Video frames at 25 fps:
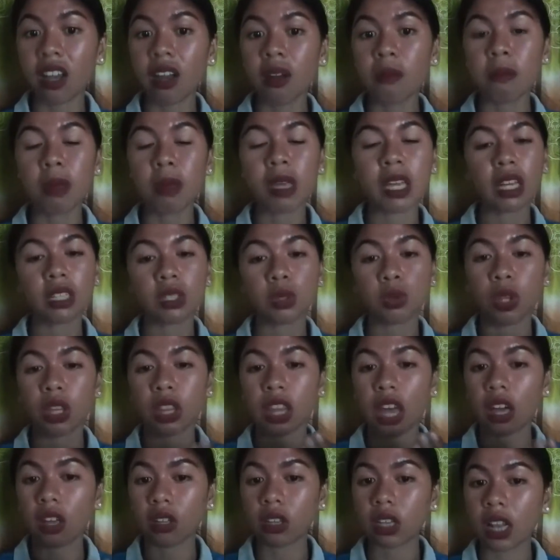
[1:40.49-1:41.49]
Because
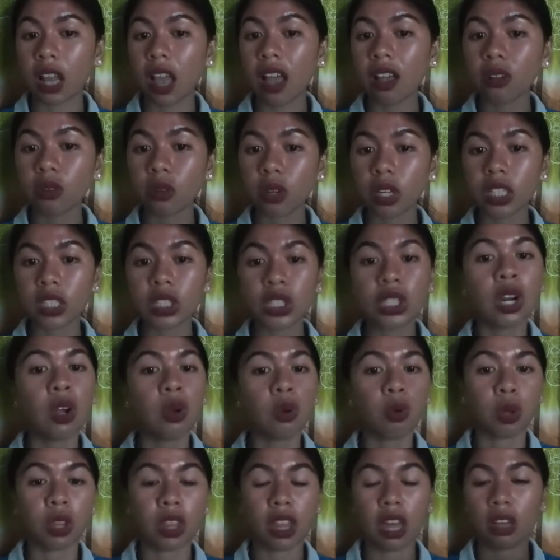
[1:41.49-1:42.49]
without language,
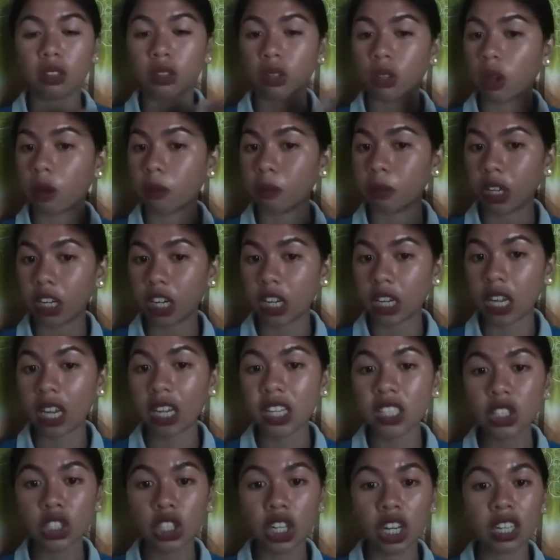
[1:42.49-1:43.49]
without
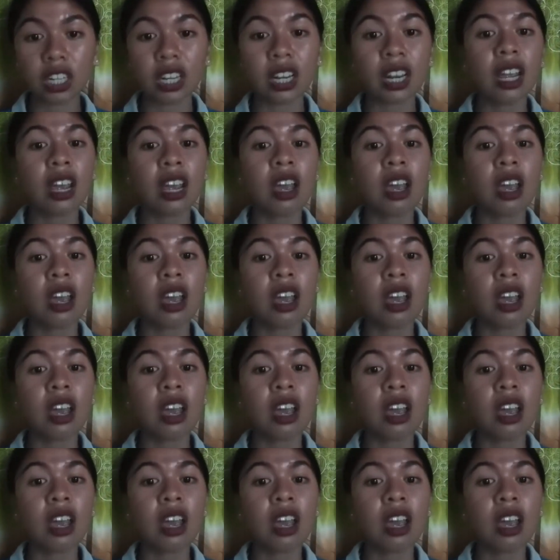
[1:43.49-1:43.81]
communication,